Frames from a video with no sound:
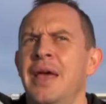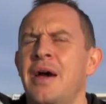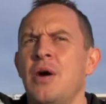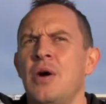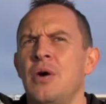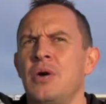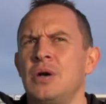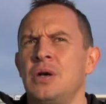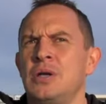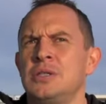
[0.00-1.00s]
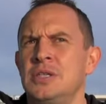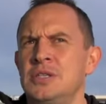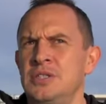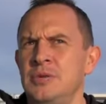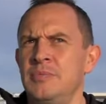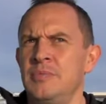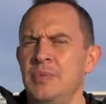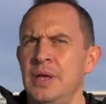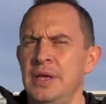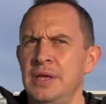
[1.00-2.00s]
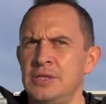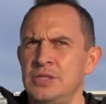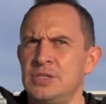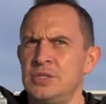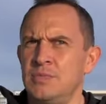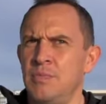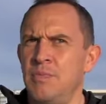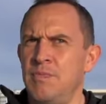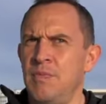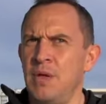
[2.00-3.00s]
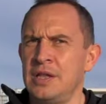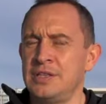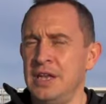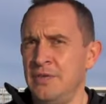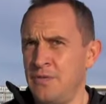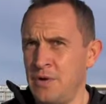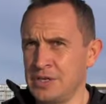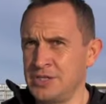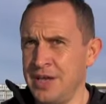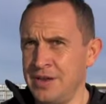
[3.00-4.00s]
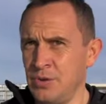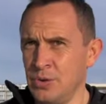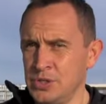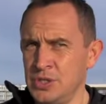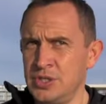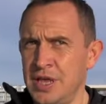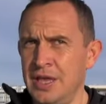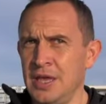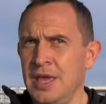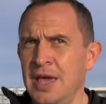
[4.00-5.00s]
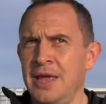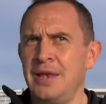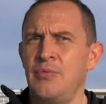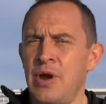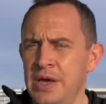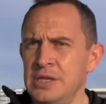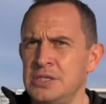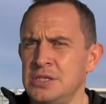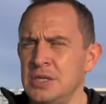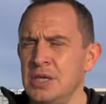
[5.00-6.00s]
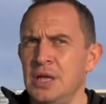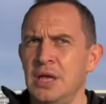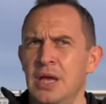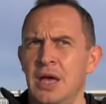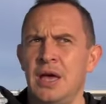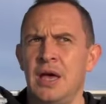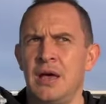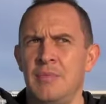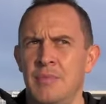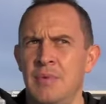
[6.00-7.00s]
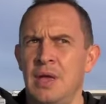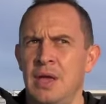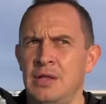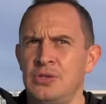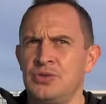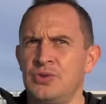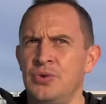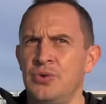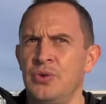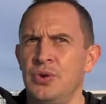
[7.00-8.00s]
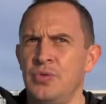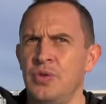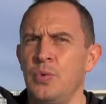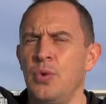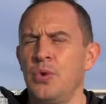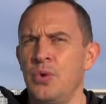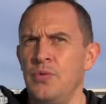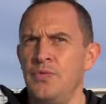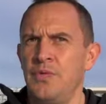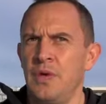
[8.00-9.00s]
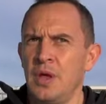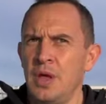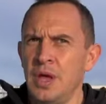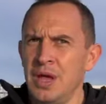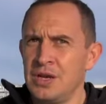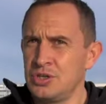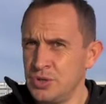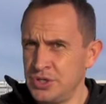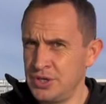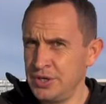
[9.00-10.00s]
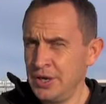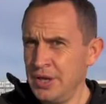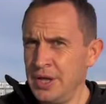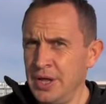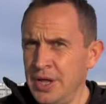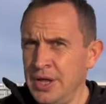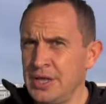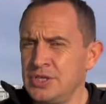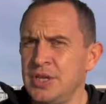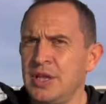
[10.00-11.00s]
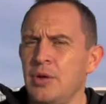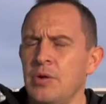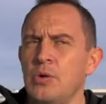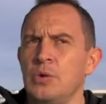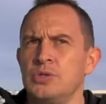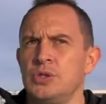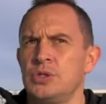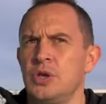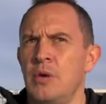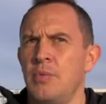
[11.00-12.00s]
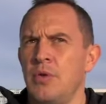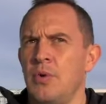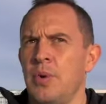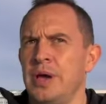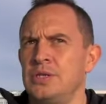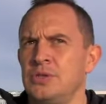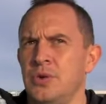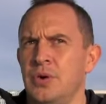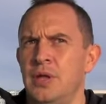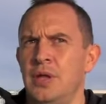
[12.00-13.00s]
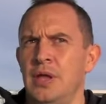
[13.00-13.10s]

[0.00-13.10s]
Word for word: our system is identifying sound horses that you can race, um, and through the war of attrition, you see a lot of horses go by the wayside,